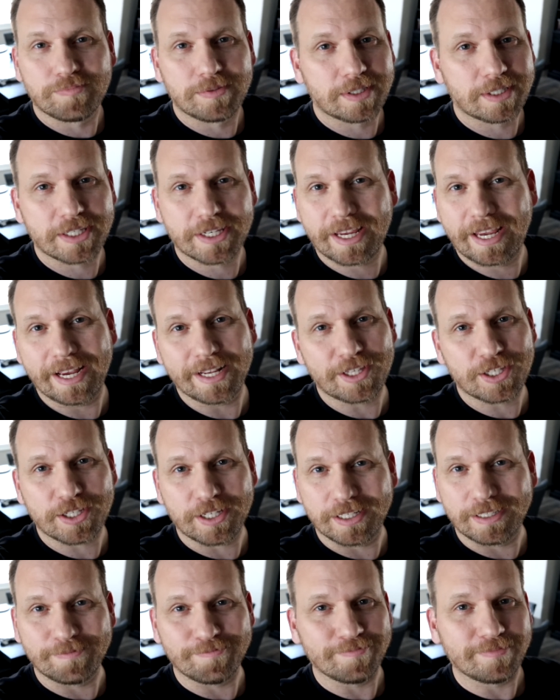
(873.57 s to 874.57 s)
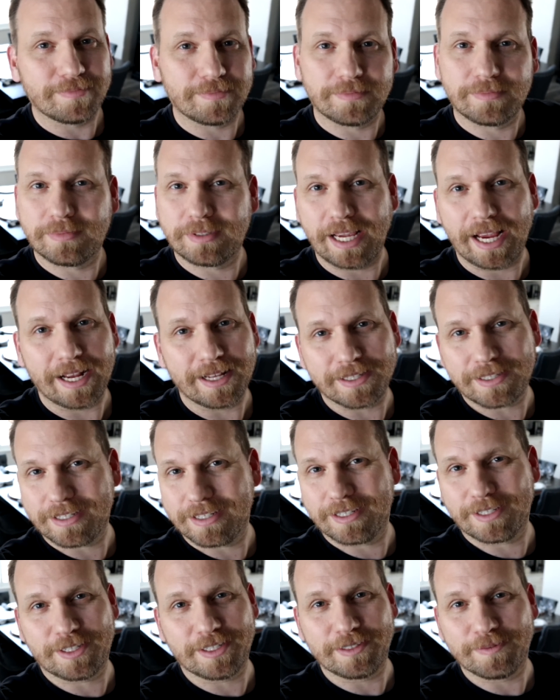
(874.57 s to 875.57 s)
skits and
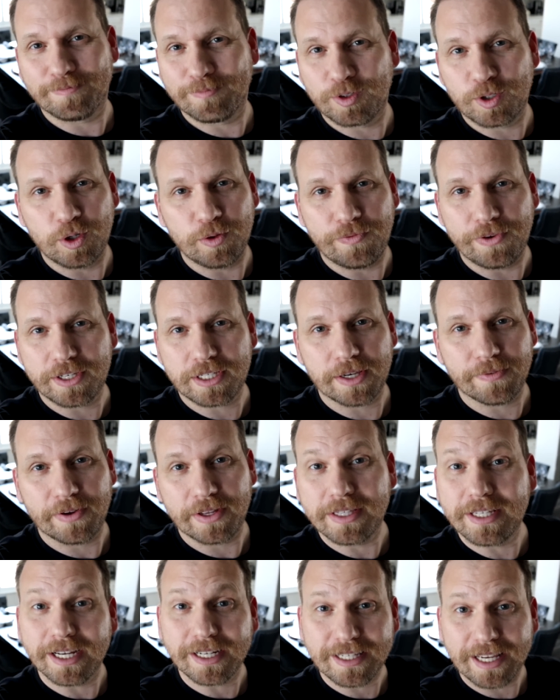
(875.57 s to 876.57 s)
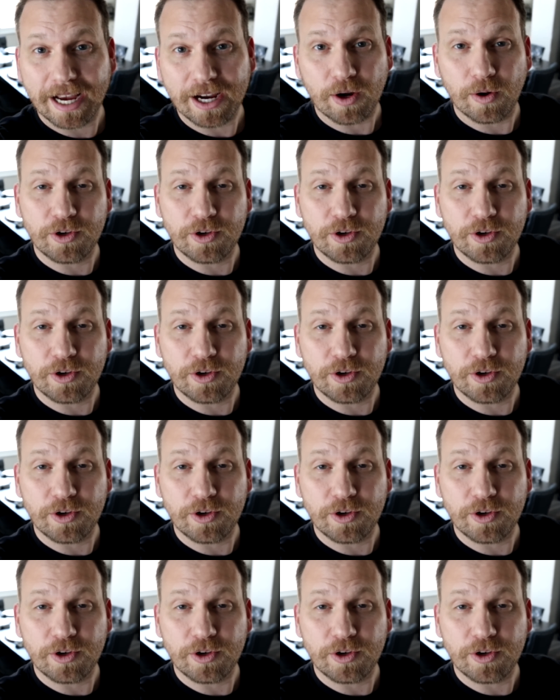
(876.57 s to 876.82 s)
dances and goofy stuff on TikTok,